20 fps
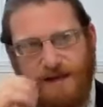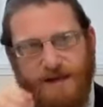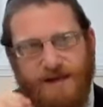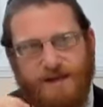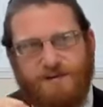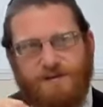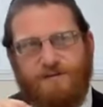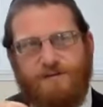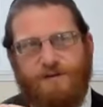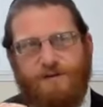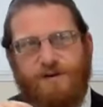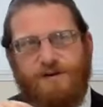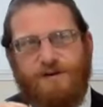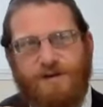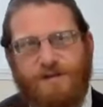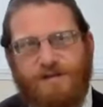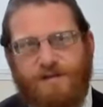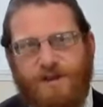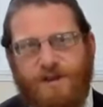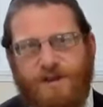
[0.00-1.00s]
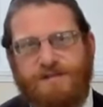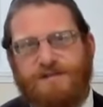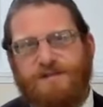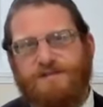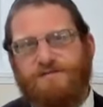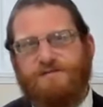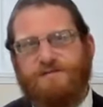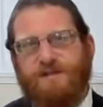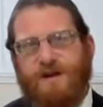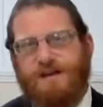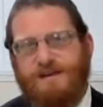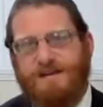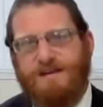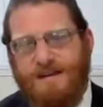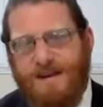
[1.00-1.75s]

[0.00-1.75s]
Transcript: it's referring to things that right